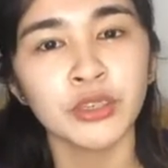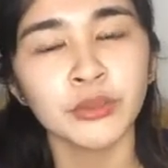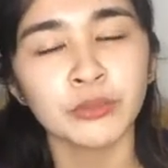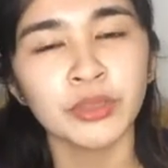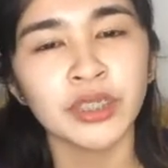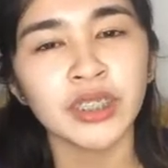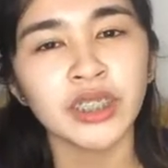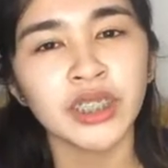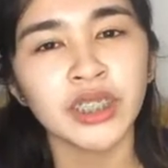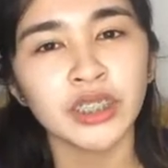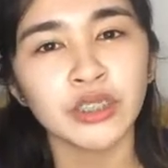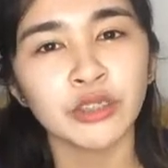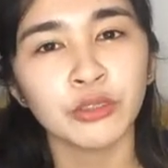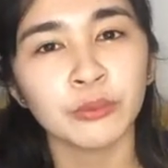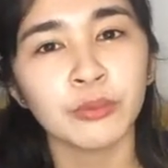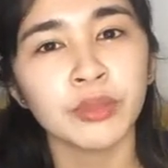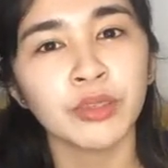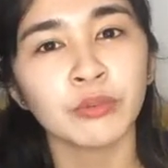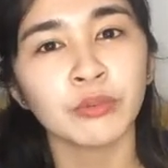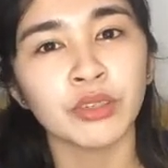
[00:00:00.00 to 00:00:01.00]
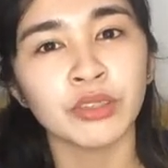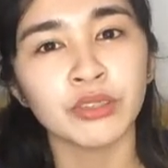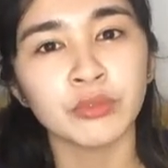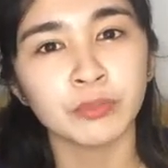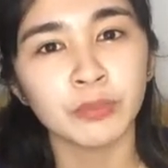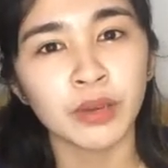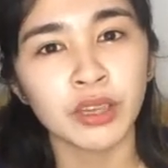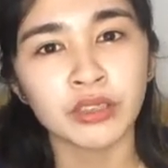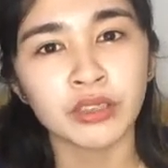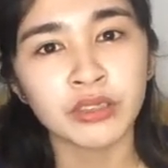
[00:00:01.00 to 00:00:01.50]
We need to be
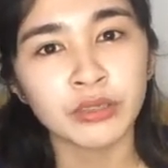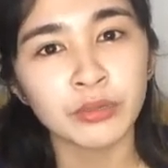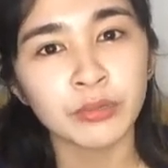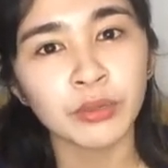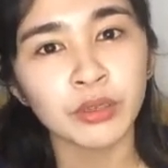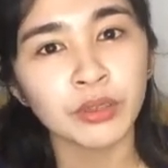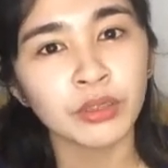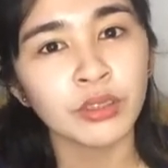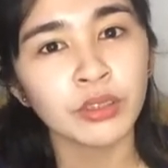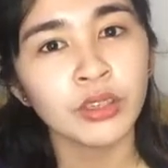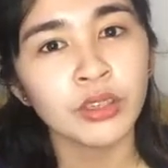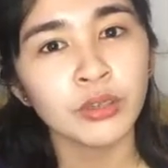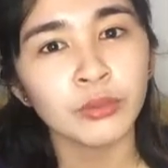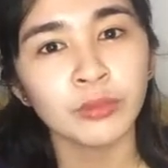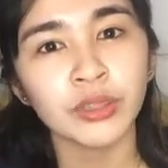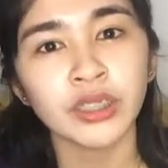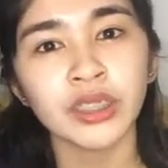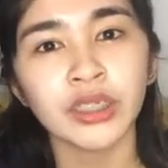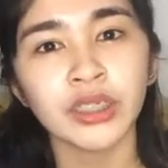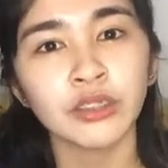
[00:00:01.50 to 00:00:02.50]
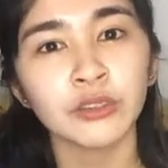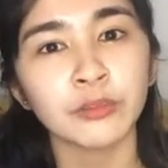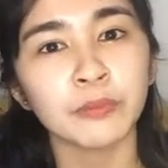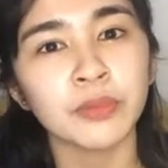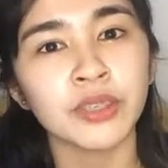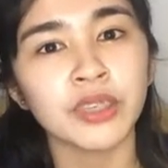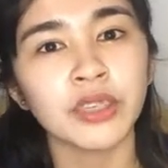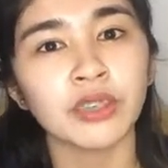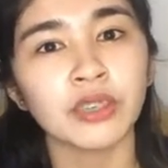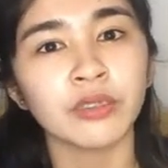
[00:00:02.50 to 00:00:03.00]
responsible. We need to
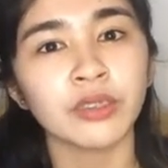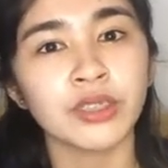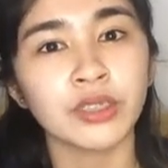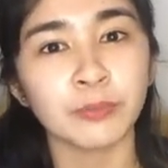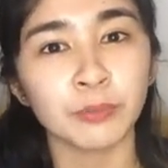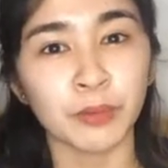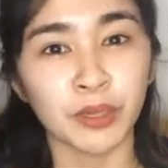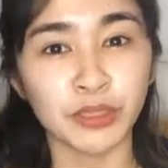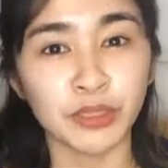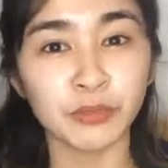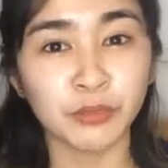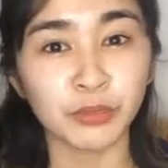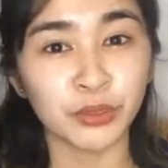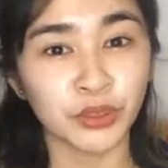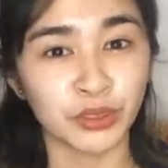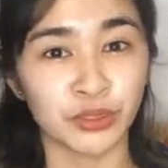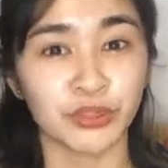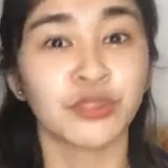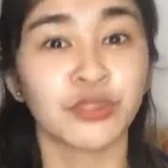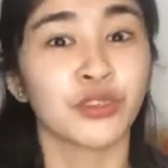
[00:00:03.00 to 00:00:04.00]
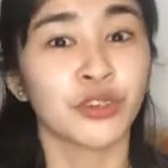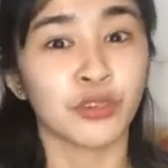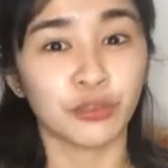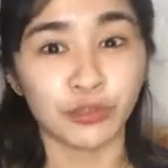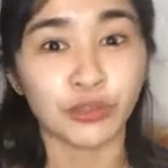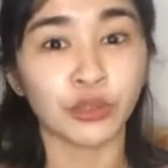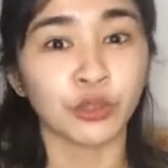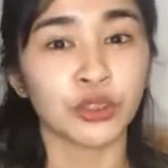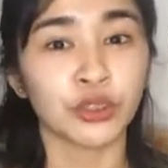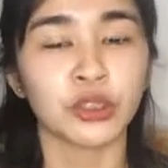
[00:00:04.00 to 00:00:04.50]
be a responsible user
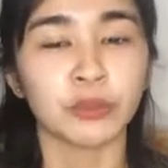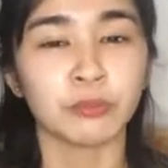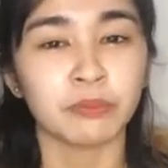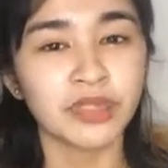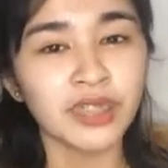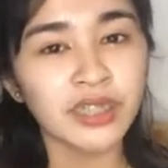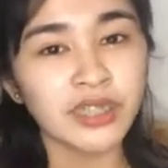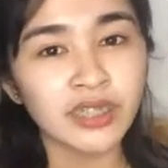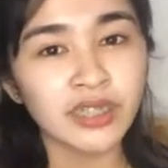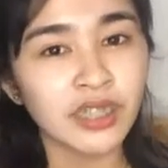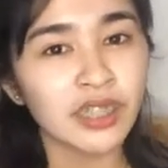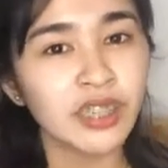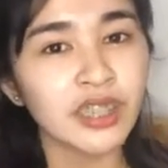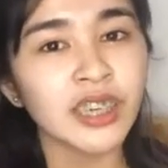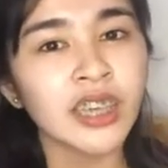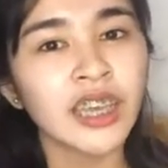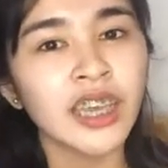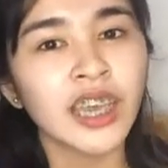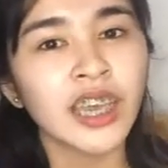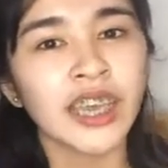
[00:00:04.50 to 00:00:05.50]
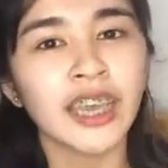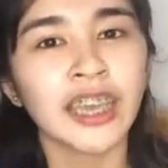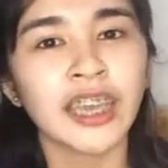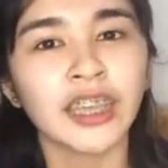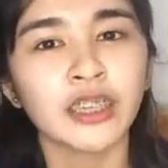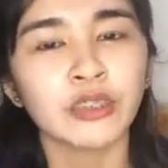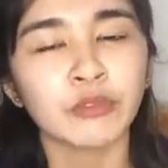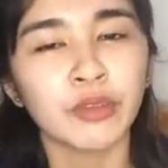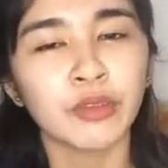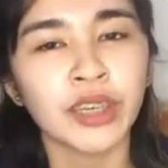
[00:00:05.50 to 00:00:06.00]
of social media,
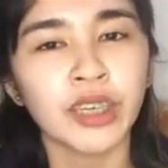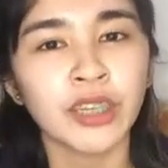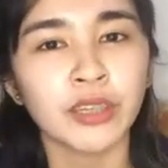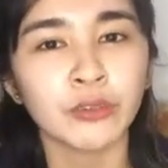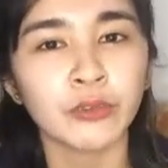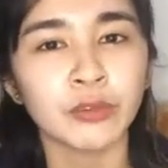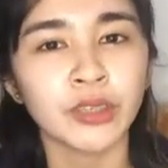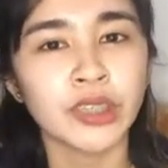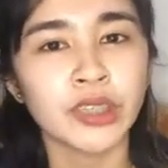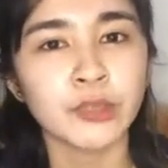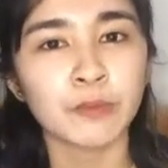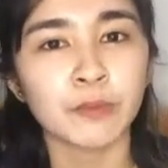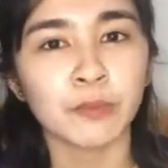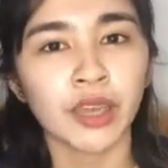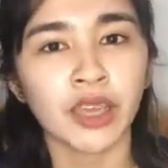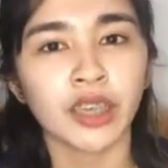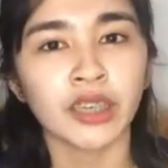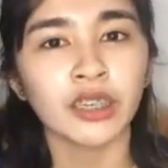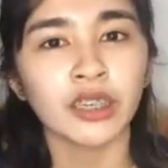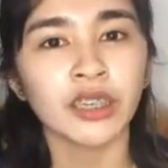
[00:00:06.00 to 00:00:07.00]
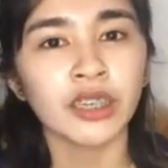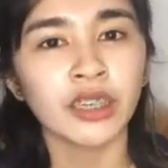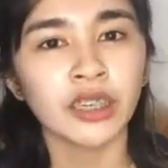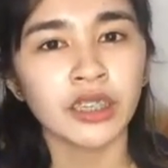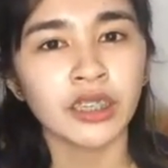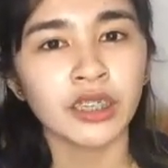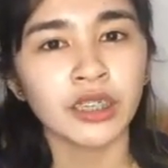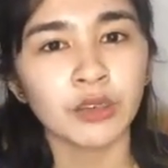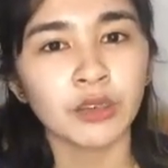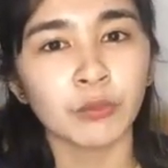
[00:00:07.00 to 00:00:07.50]
and we need to respect
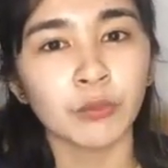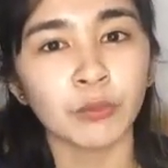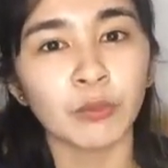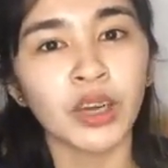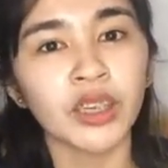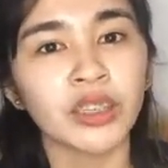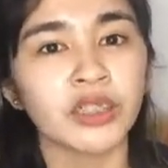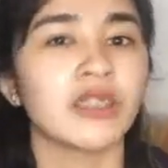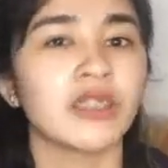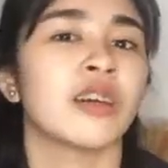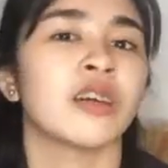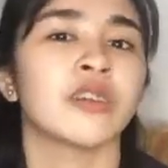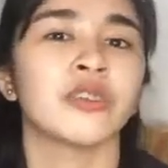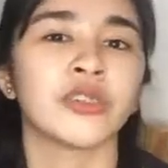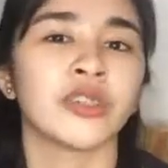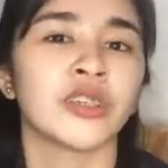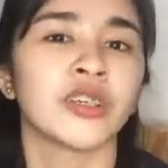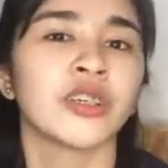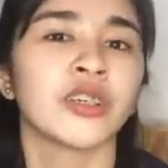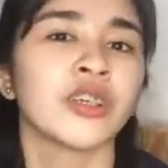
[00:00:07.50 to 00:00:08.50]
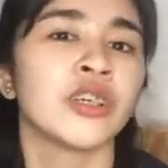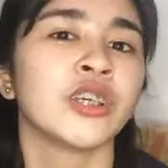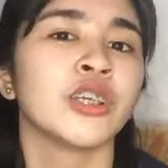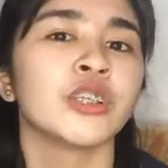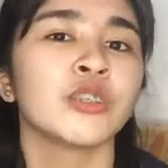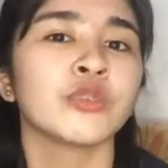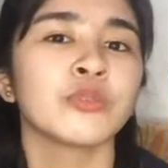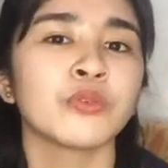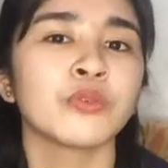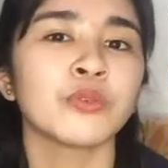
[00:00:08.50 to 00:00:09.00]
one another
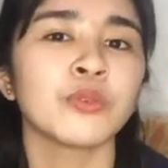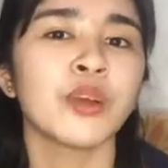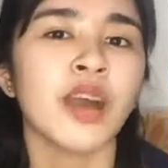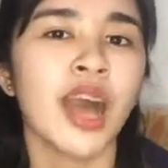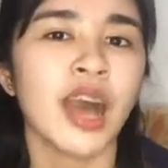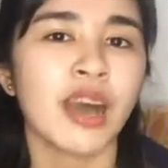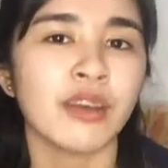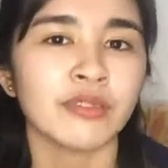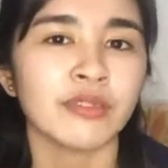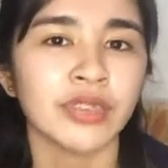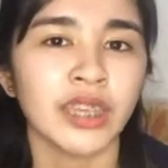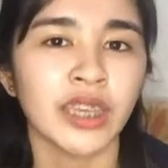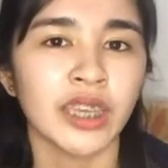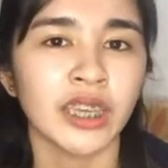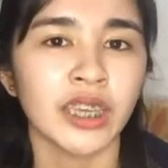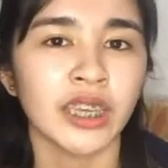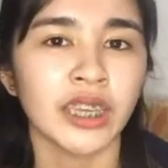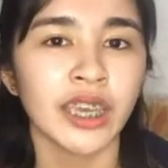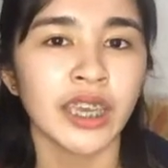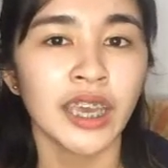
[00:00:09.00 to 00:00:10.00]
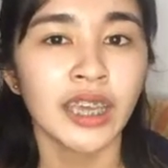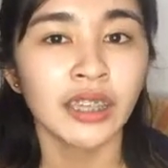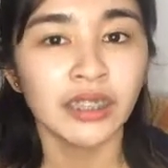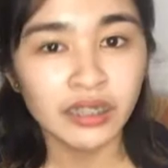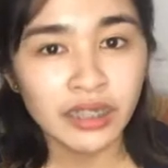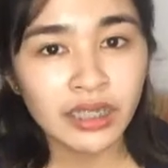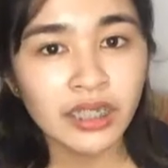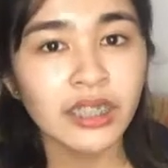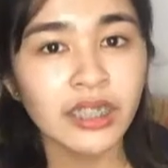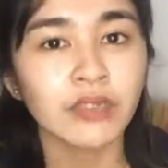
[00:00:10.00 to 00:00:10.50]
to have a
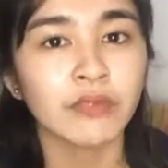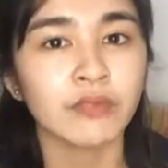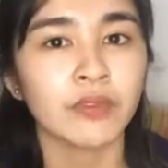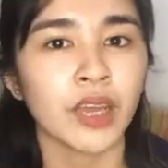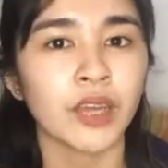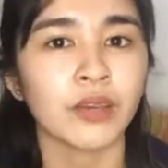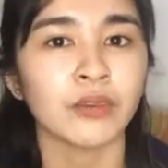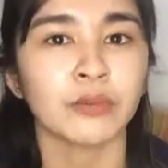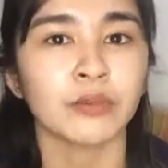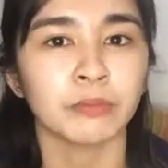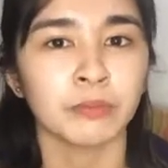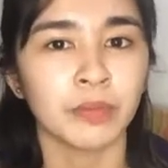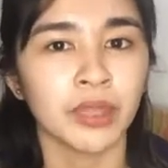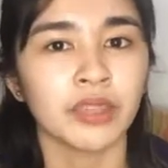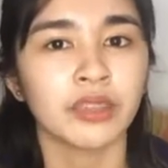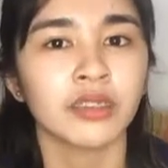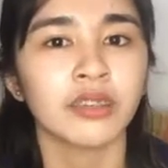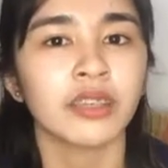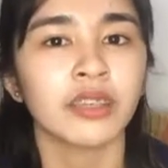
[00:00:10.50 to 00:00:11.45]
healthy environment.